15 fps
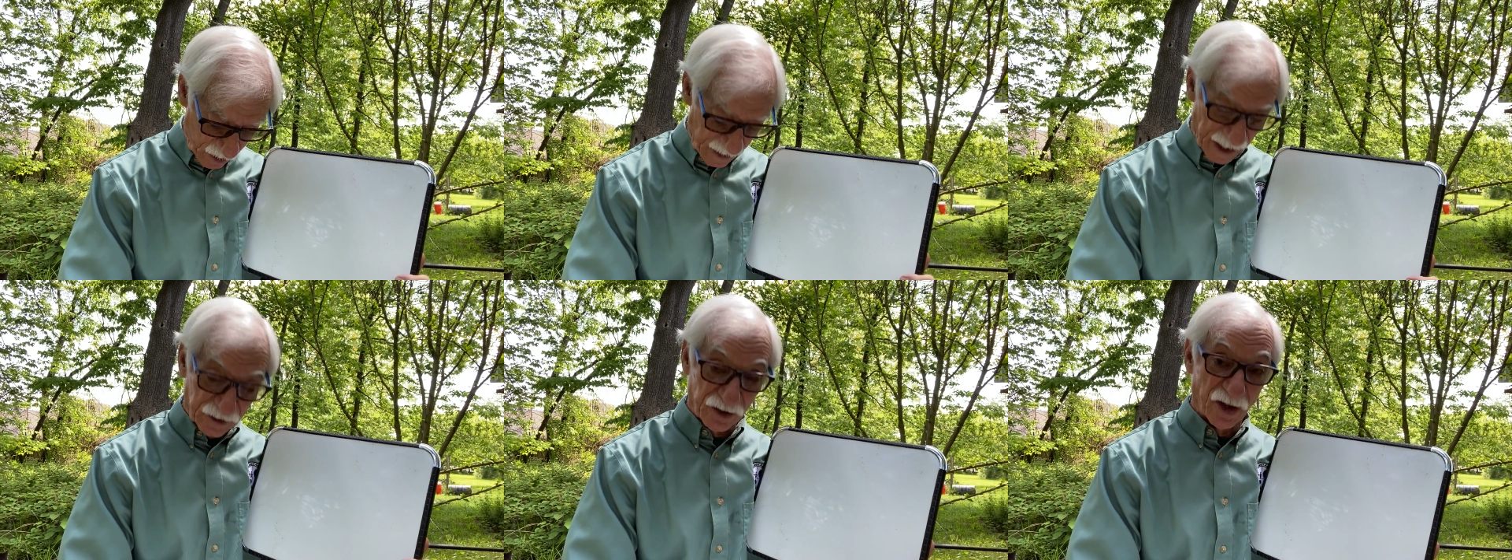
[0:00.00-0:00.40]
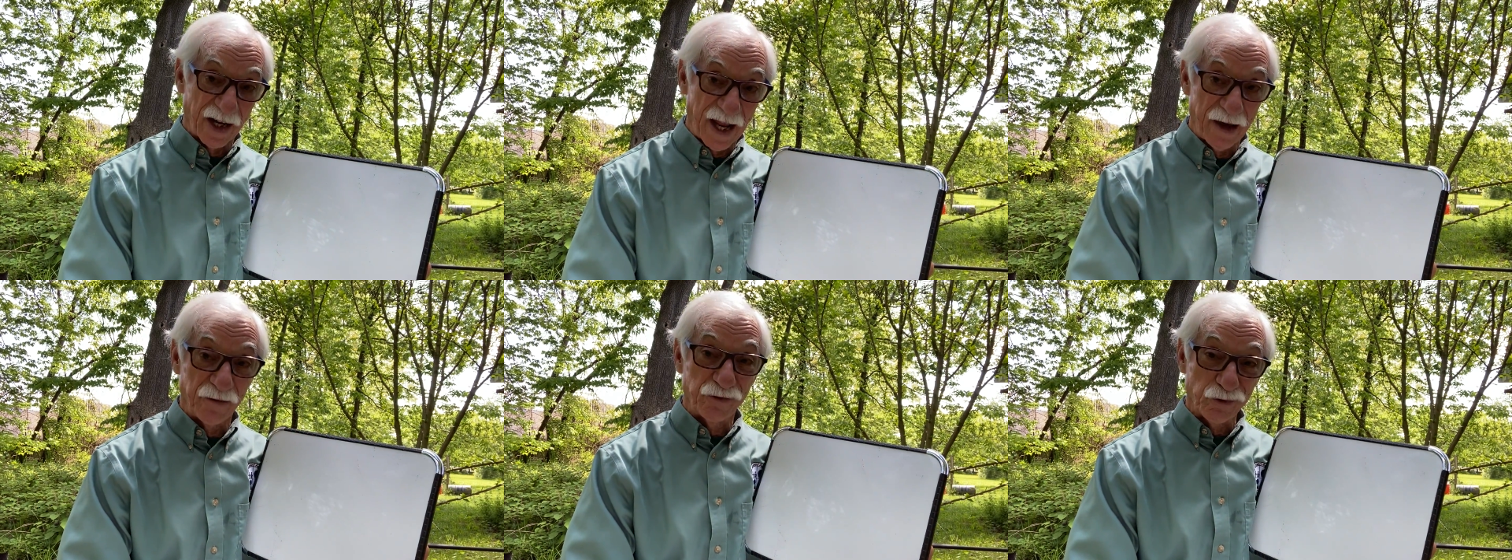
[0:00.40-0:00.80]
that's going
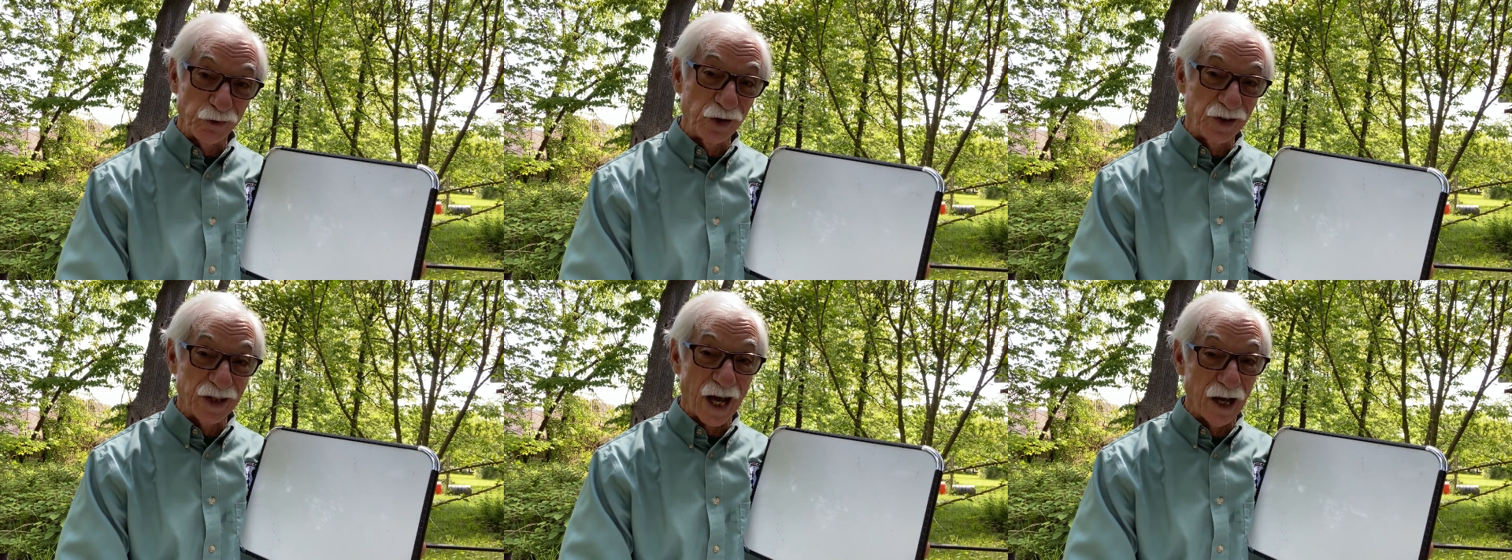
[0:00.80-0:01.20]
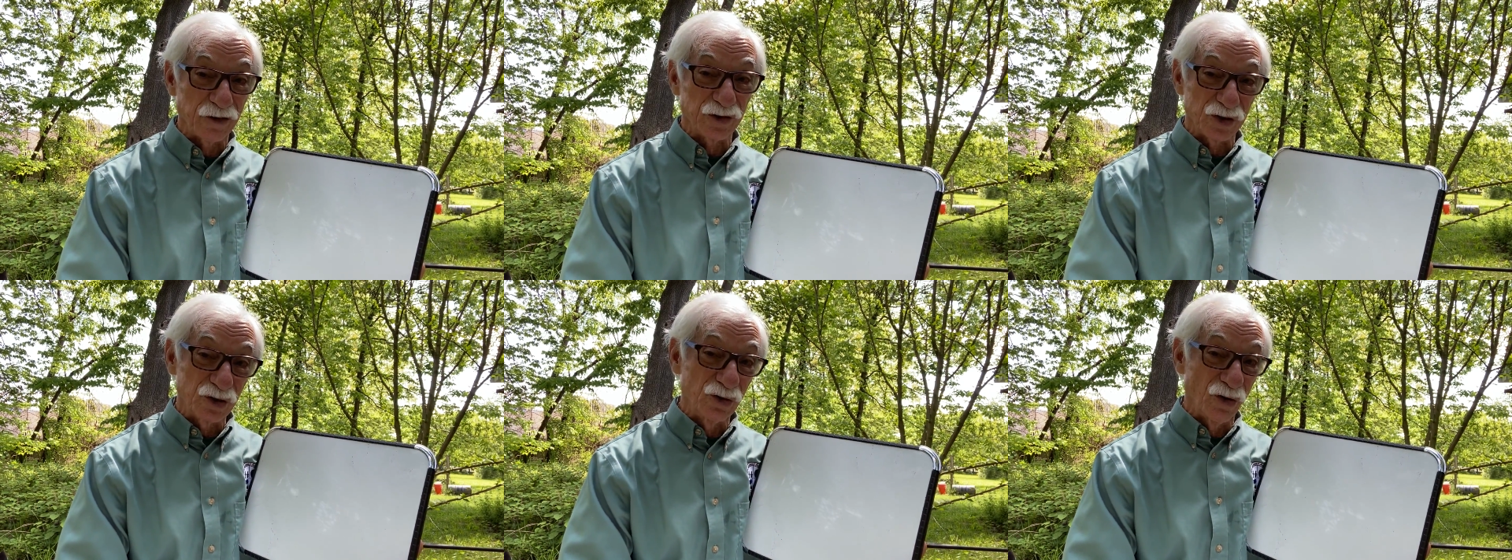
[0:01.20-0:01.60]
to have
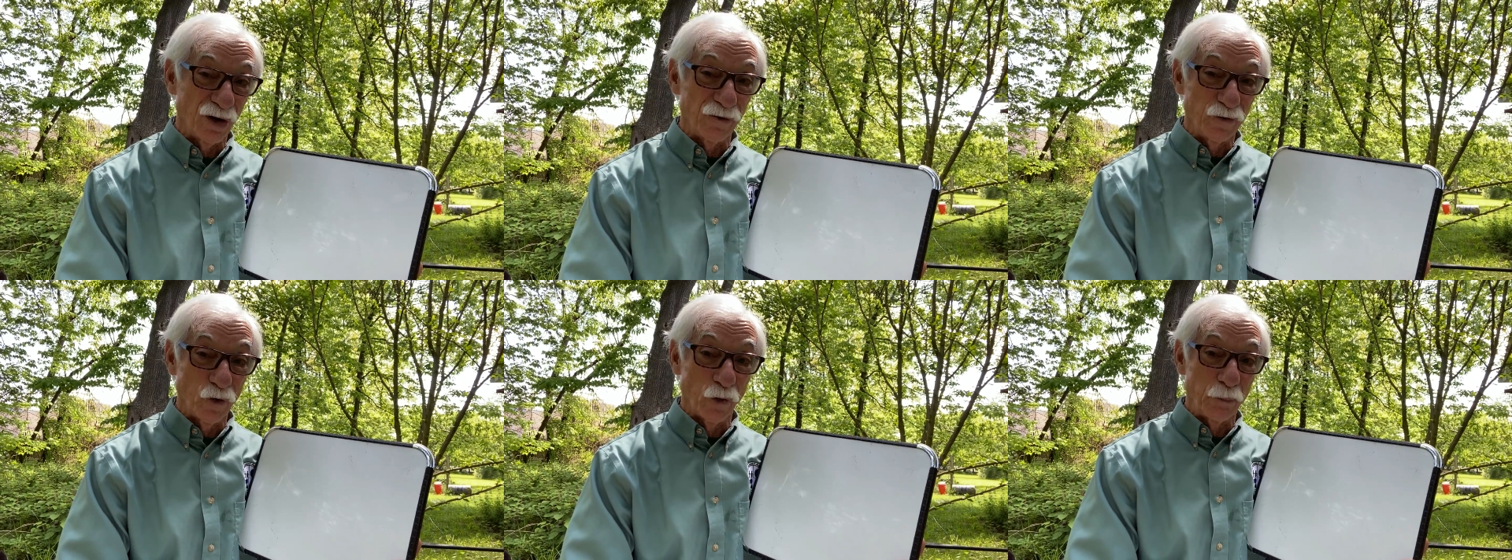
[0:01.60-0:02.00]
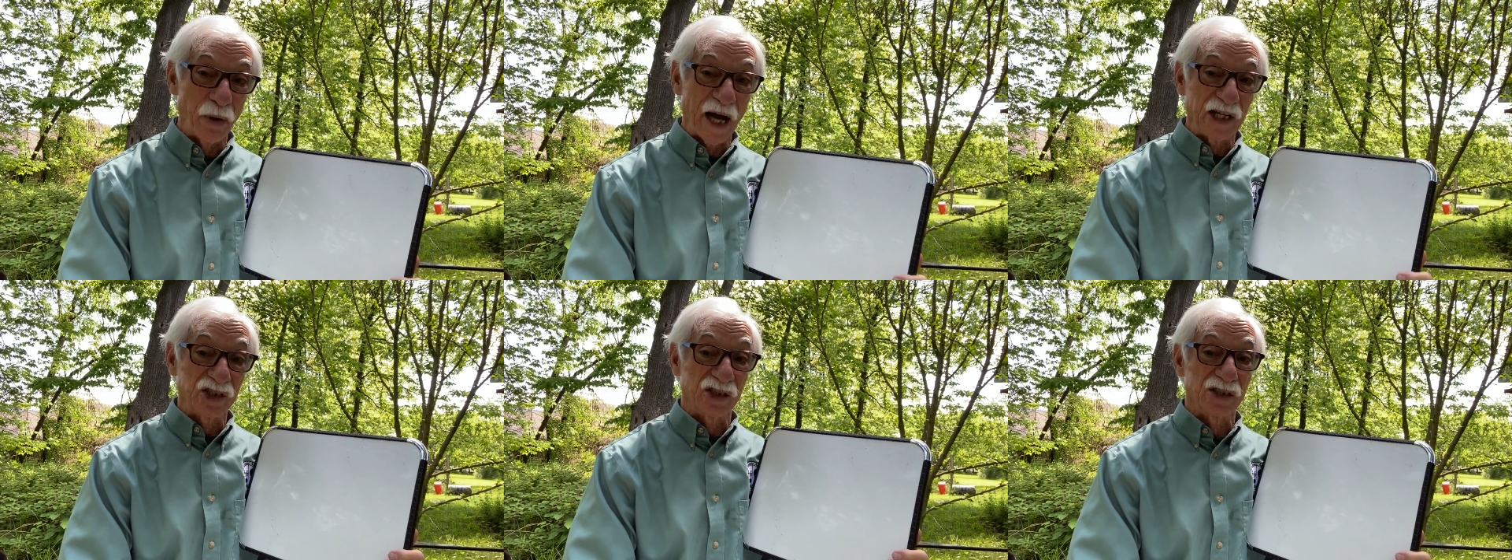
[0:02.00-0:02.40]
3,204
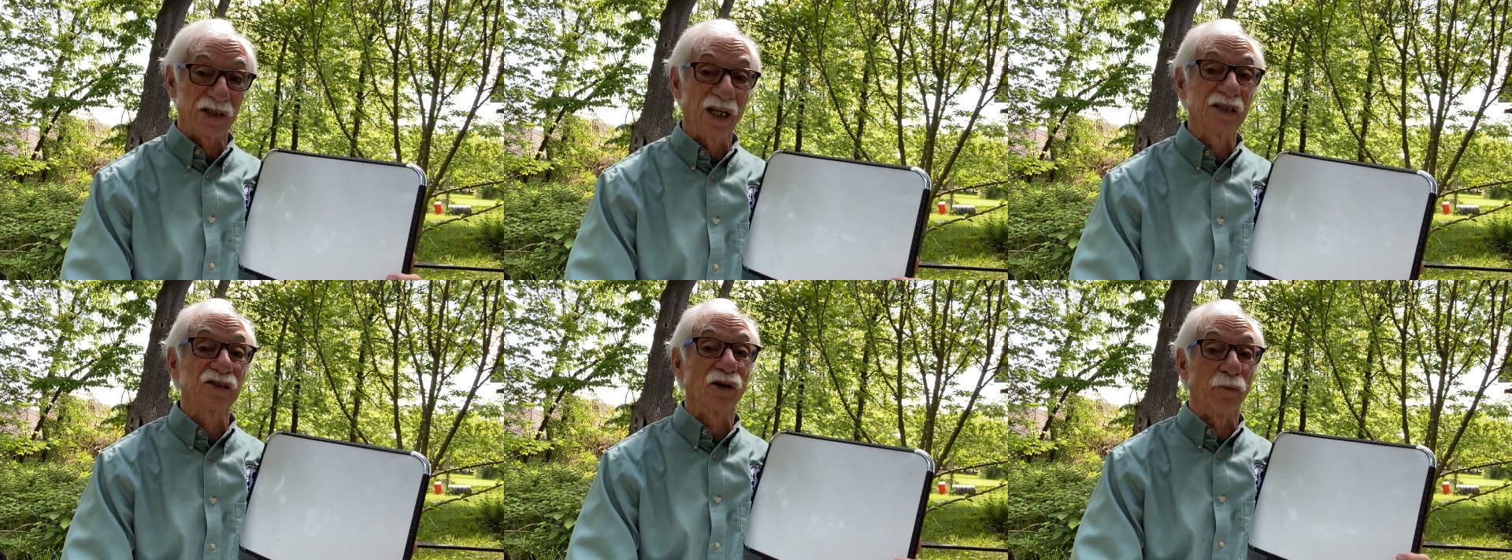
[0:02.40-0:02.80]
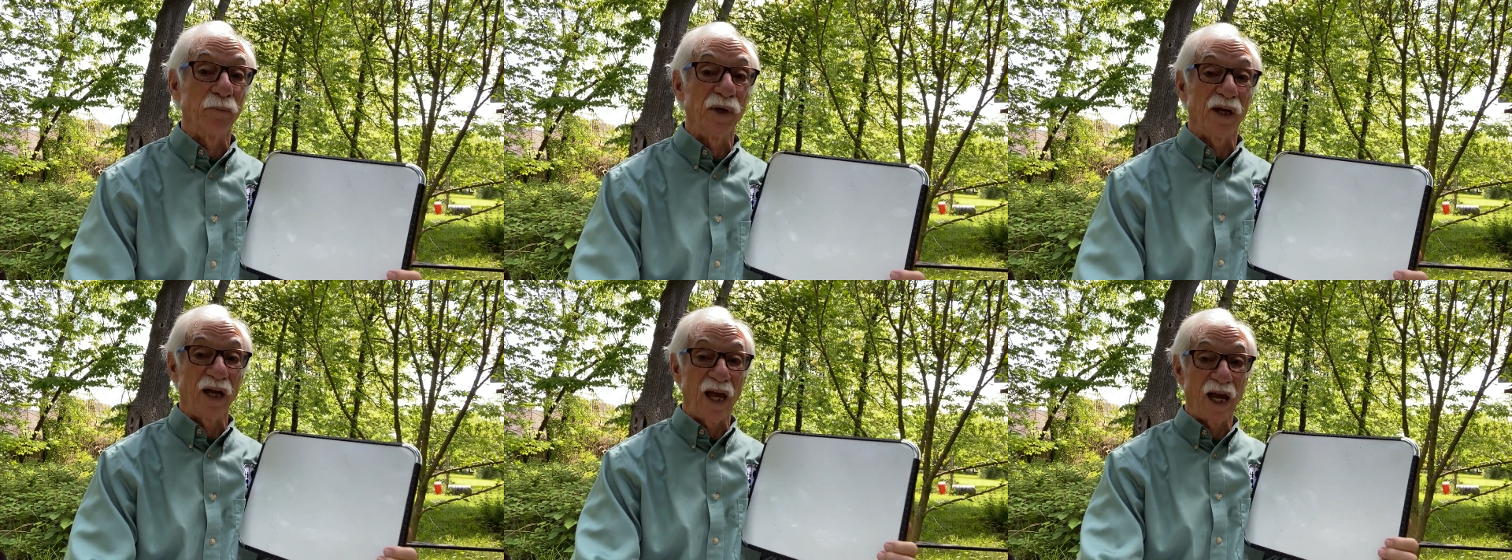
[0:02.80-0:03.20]
patches. That's going to
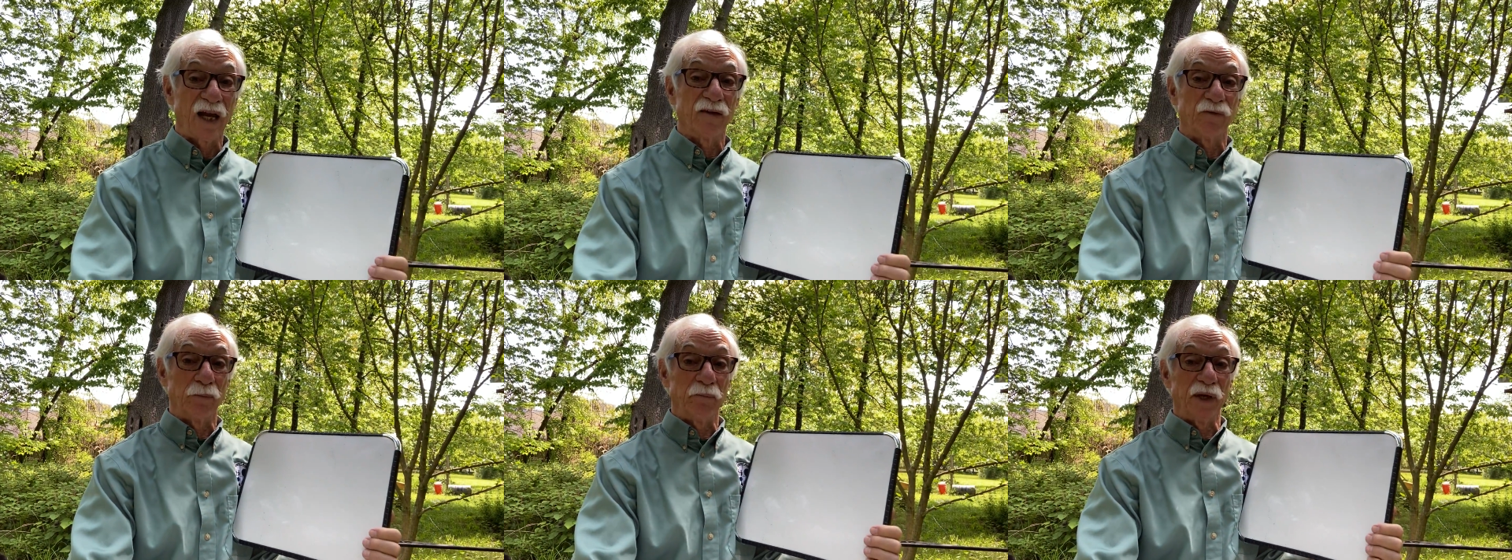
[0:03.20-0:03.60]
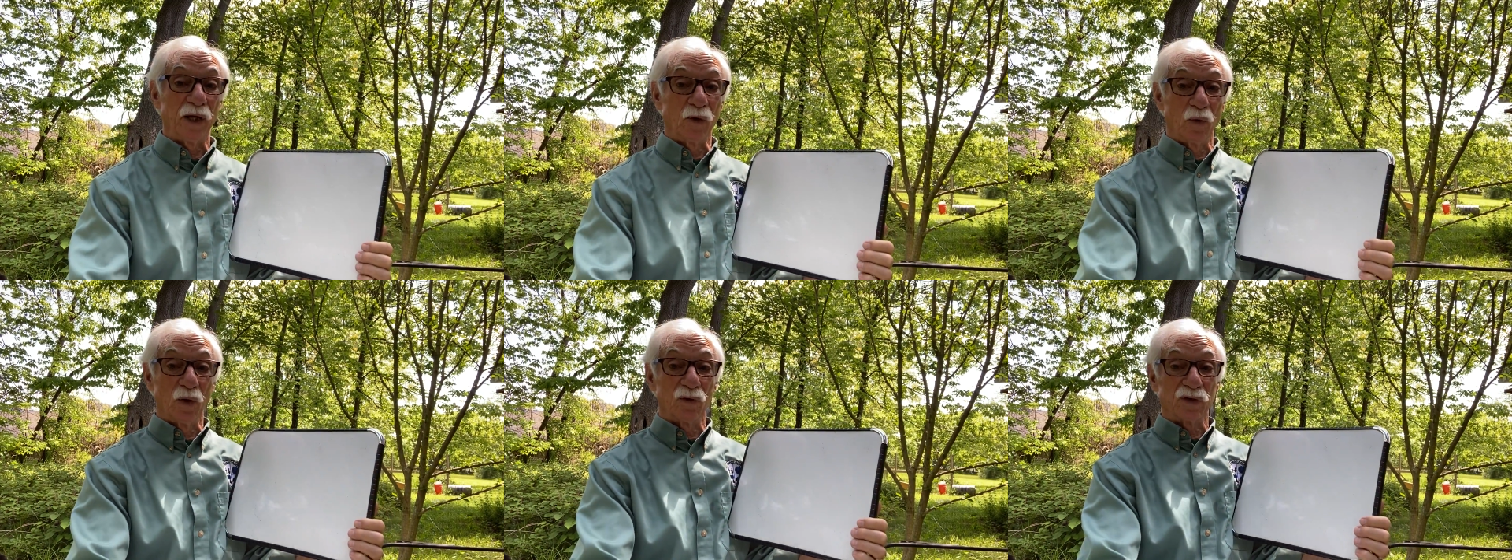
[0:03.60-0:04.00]
be a heck of a big
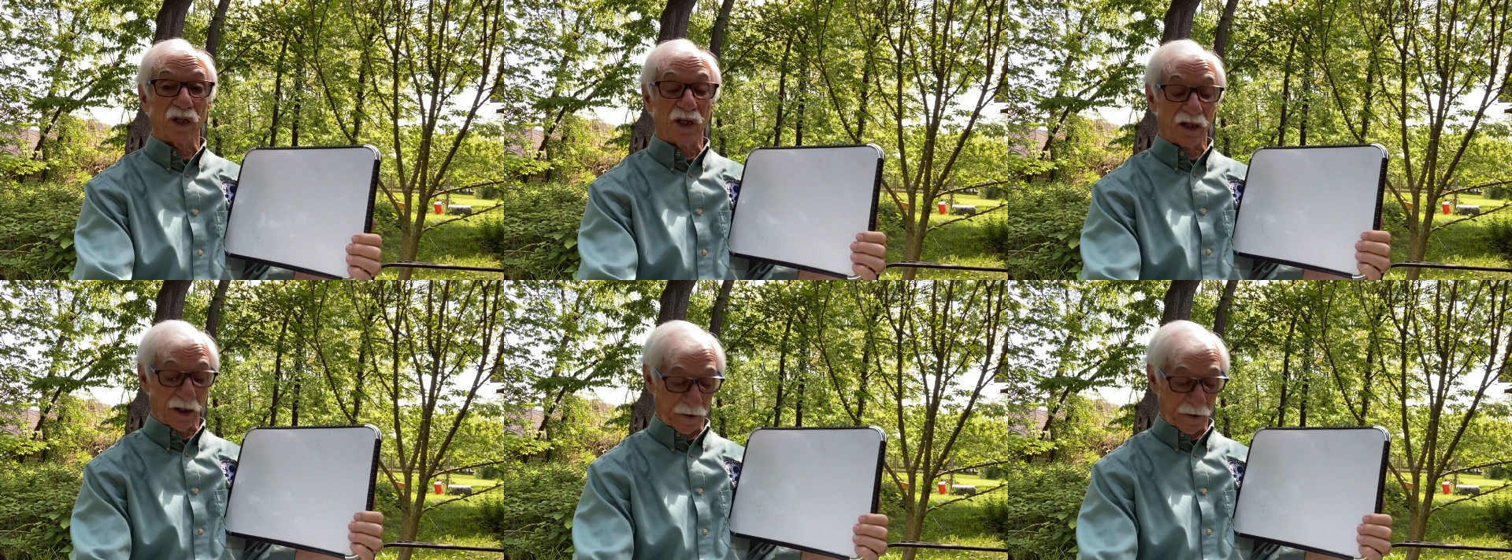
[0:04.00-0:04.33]
quilt, isn't